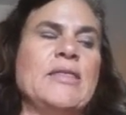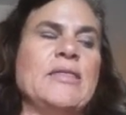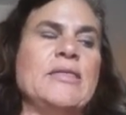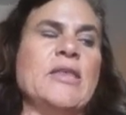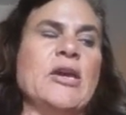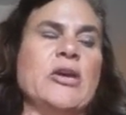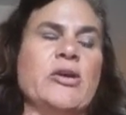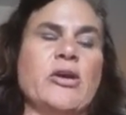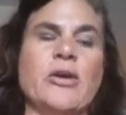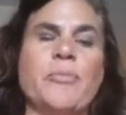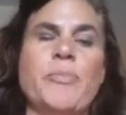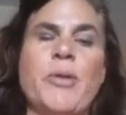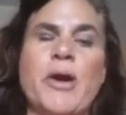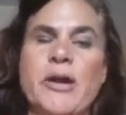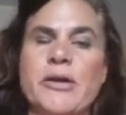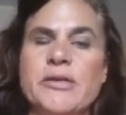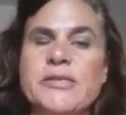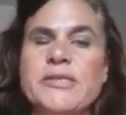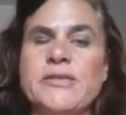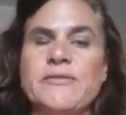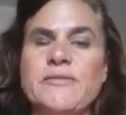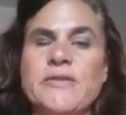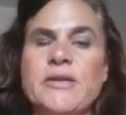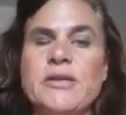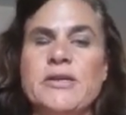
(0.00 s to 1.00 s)
there are
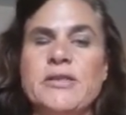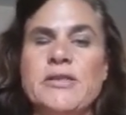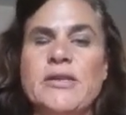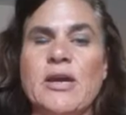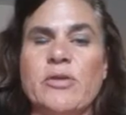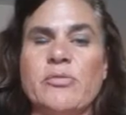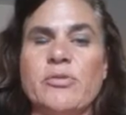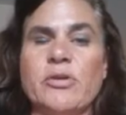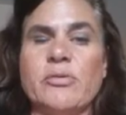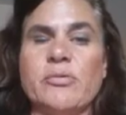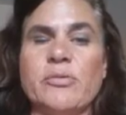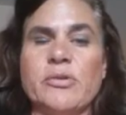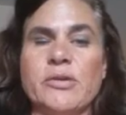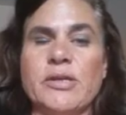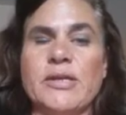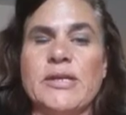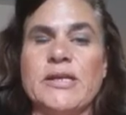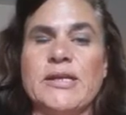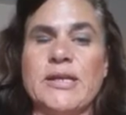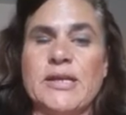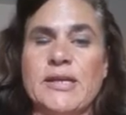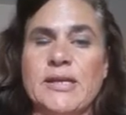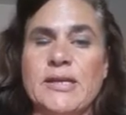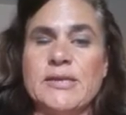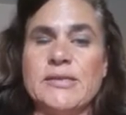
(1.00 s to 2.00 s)
parts of it that were really
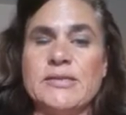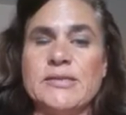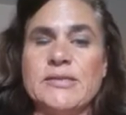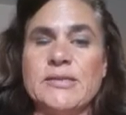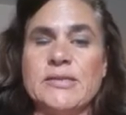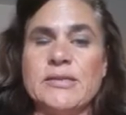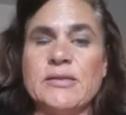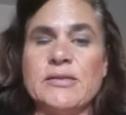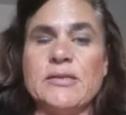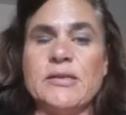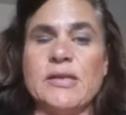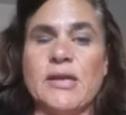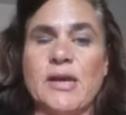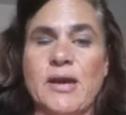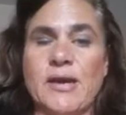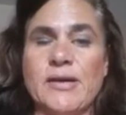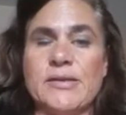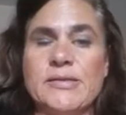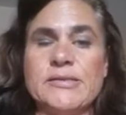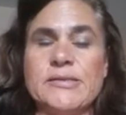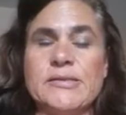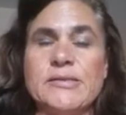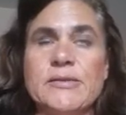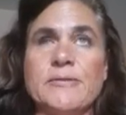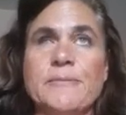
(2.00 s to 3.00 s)
neat,
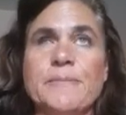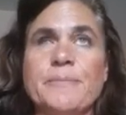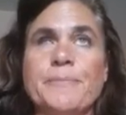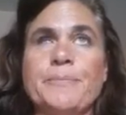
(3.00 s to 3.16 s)
yes,